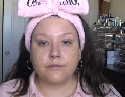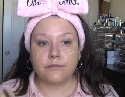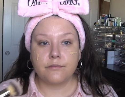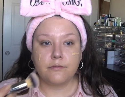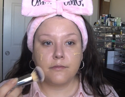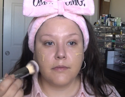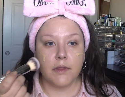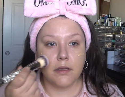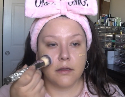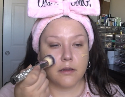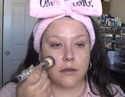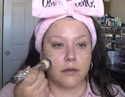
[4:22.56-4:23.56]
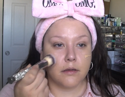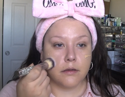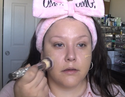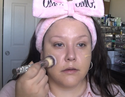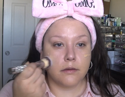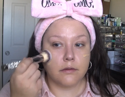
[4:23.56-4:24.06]

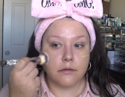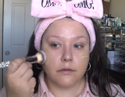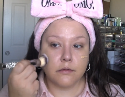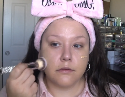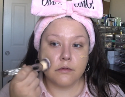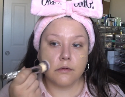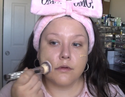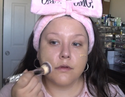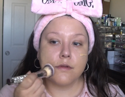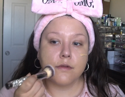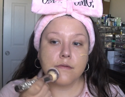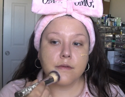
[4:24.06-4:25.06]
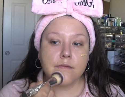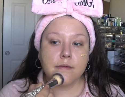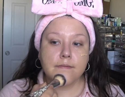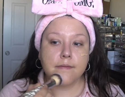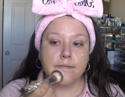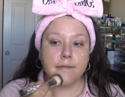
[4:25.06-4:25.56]

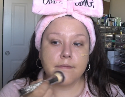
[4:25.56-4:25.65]
No one is speaking in this clip.